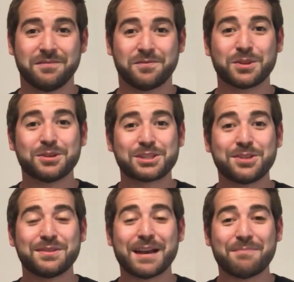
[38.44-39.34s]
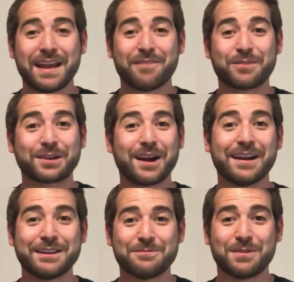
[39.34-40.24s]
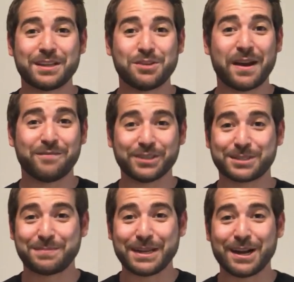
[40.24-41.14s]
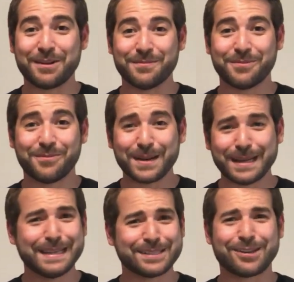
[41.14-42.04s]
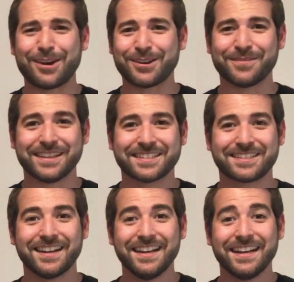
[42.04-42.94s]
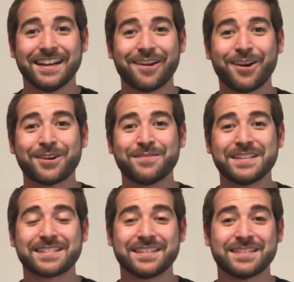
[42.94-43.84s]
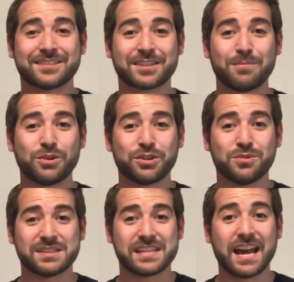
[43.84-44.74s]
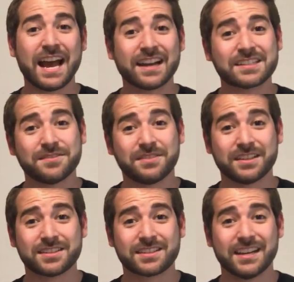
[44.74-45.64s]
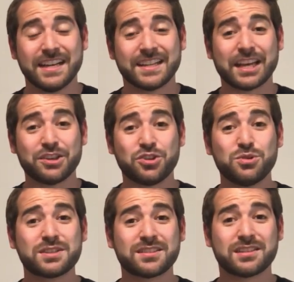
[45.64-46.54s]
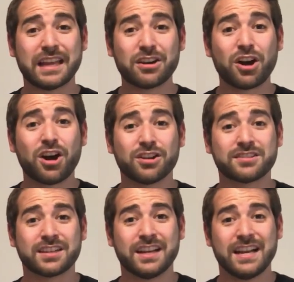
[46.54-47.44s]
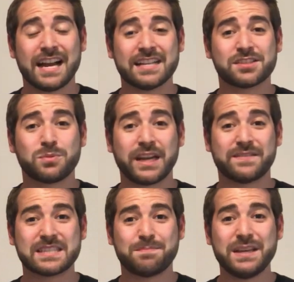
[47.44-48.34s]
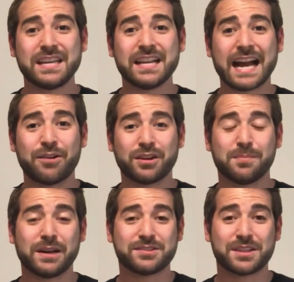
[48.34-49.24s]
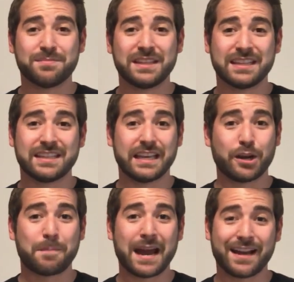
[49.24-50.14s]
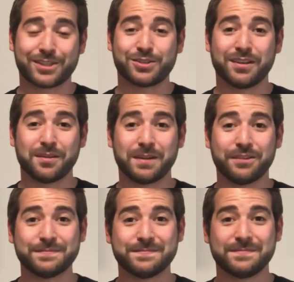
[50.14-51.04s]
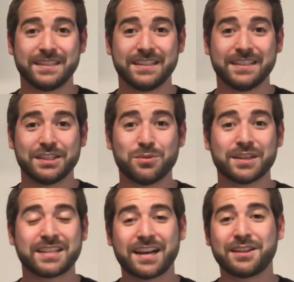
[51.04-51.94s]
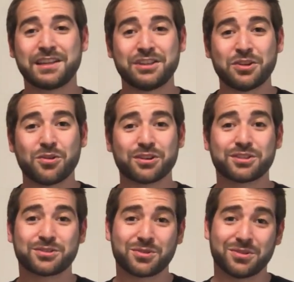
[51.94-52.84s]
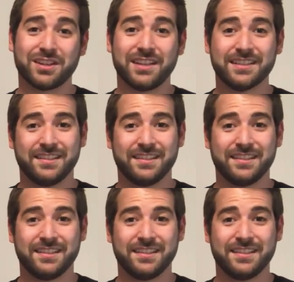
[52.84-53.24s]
For those of you that may have forgotten what you have just become, what is an artivist? An artivist is someone who is an activist that uses their art as a way of speaking out about something that they are passionate about. You are telling your story.